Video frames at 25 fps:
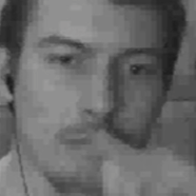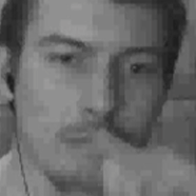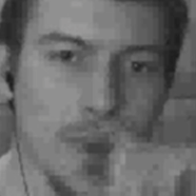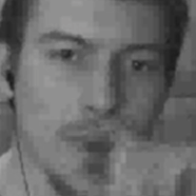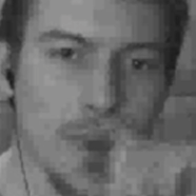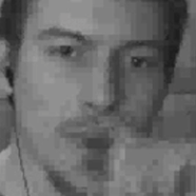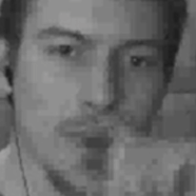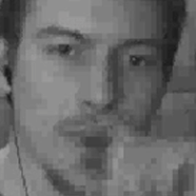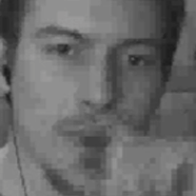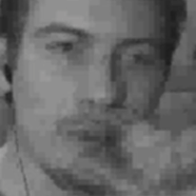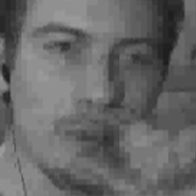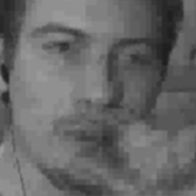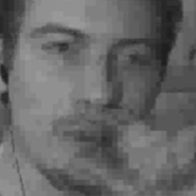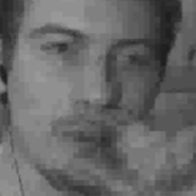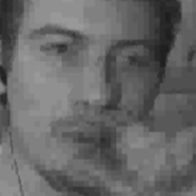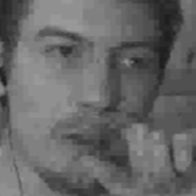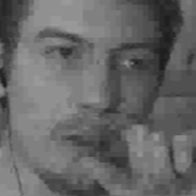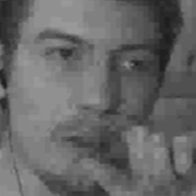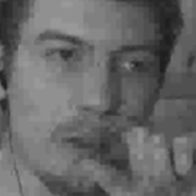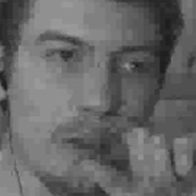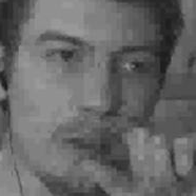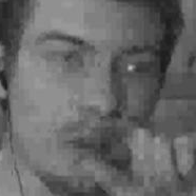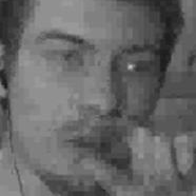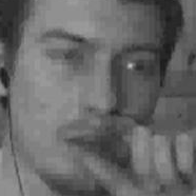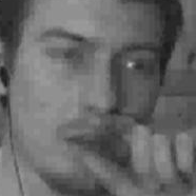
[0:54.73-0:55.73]
but uh,
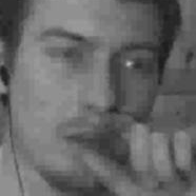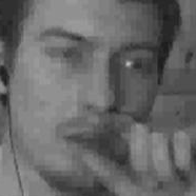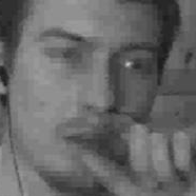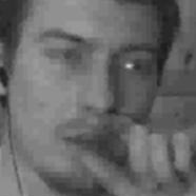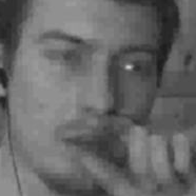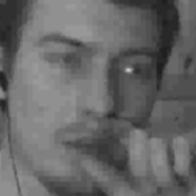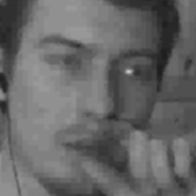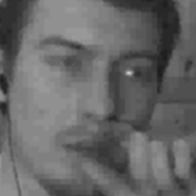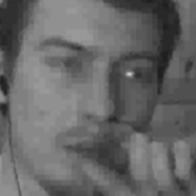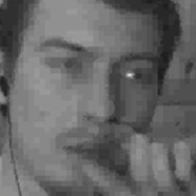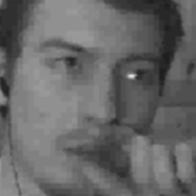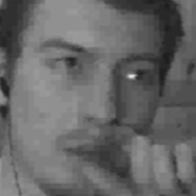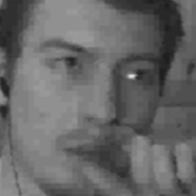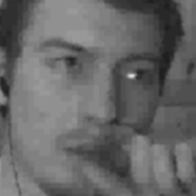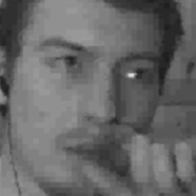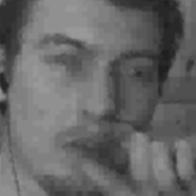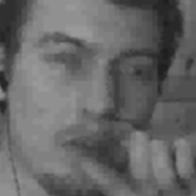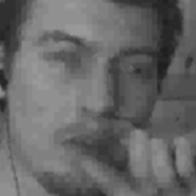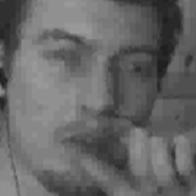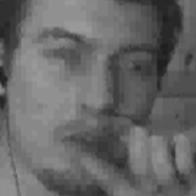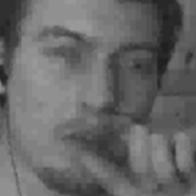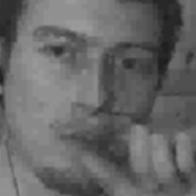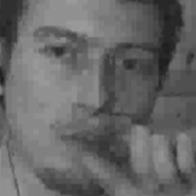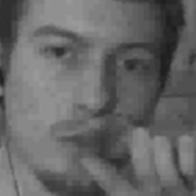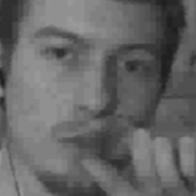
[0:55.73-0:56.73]
from an
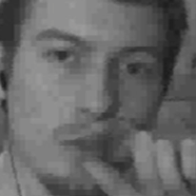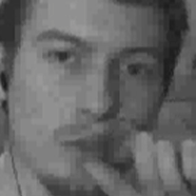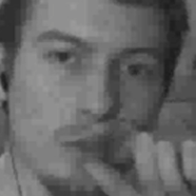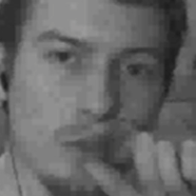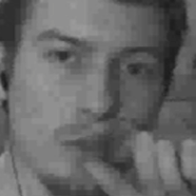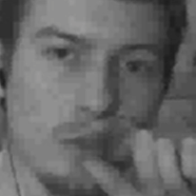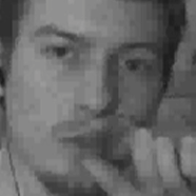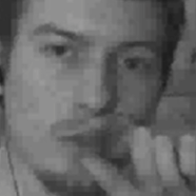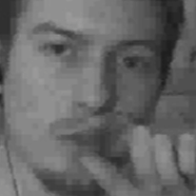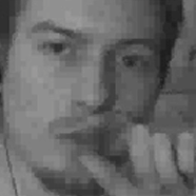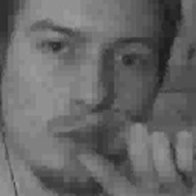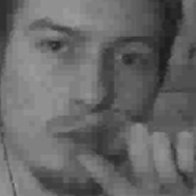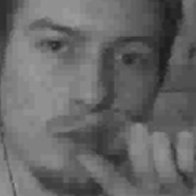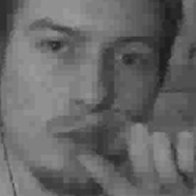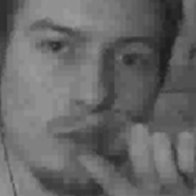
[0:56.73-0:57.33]
evolutionary perspective,